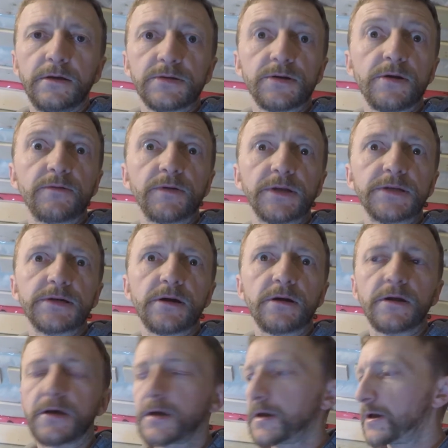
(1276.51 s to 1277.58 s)
Sorry, really
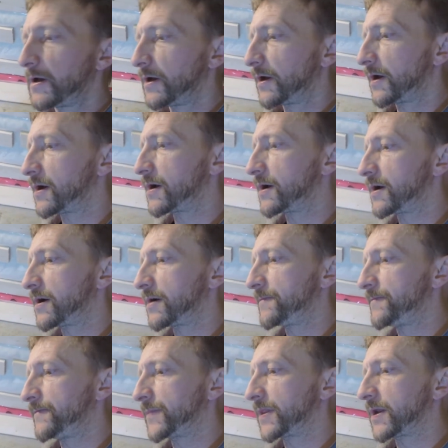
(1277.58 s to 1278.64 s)
tired.
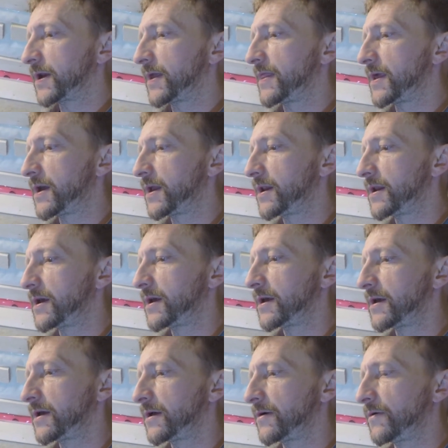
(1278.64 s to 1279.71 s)
And then
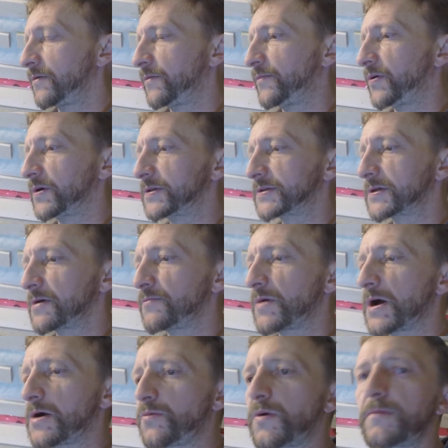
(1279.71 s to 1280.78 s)
put some
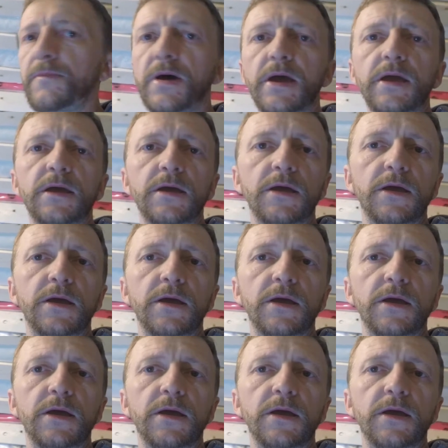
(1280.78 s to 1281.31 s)
1x1